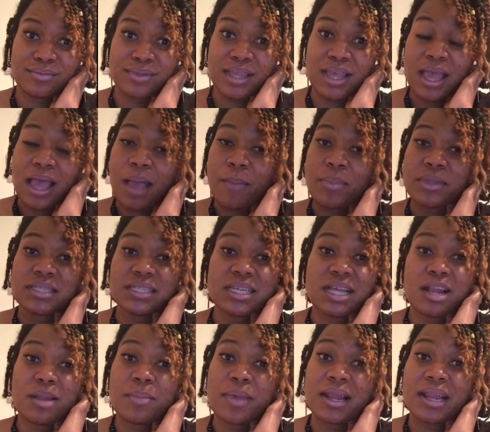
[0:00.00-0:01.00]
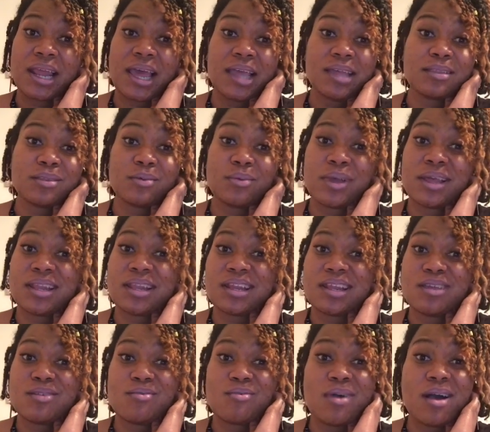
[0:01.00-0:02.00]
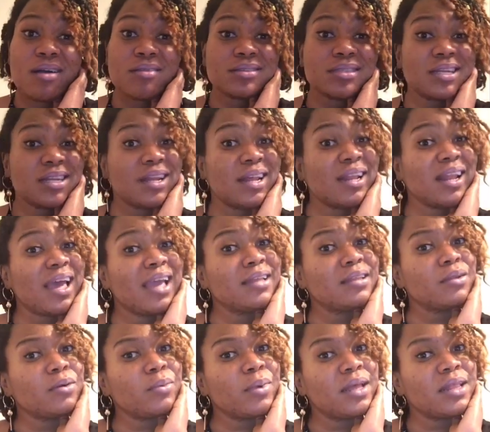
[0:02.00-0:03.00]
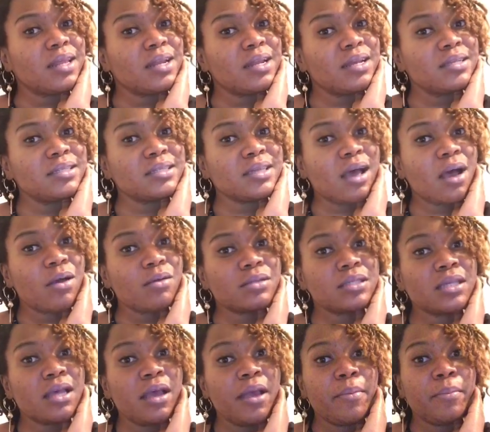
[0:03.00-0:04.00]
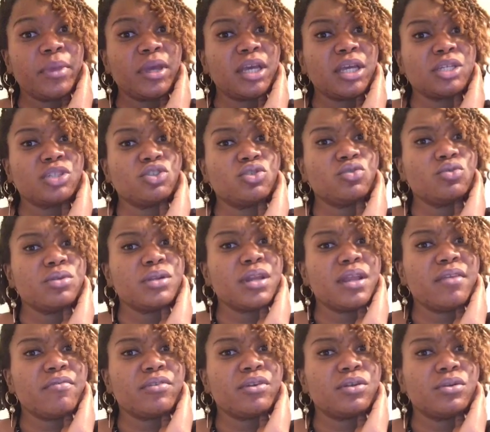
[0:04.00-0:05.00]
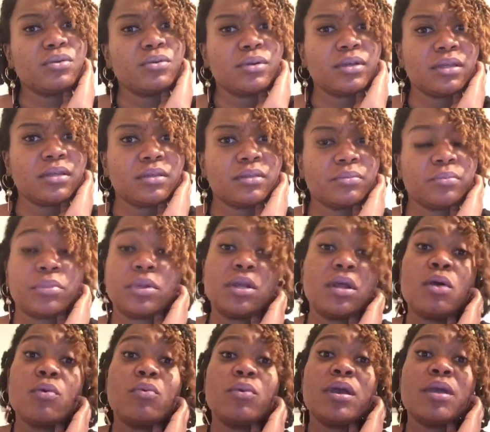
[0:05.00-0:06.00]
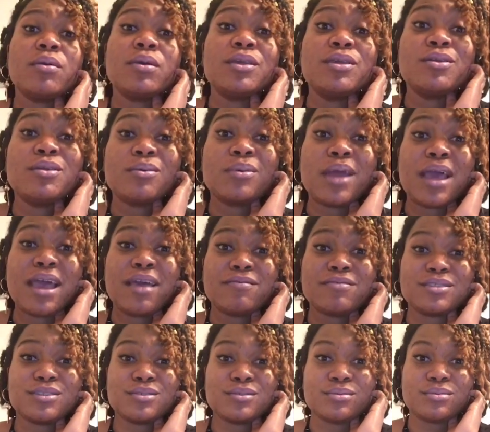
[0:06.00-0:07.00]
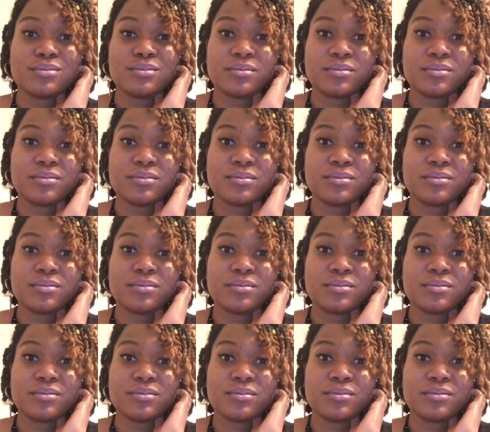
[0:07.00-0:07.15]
I'm going to tell him I like the way that he walks and I like the way that he talks, because you'll never do it. But don't worry, you don't have to.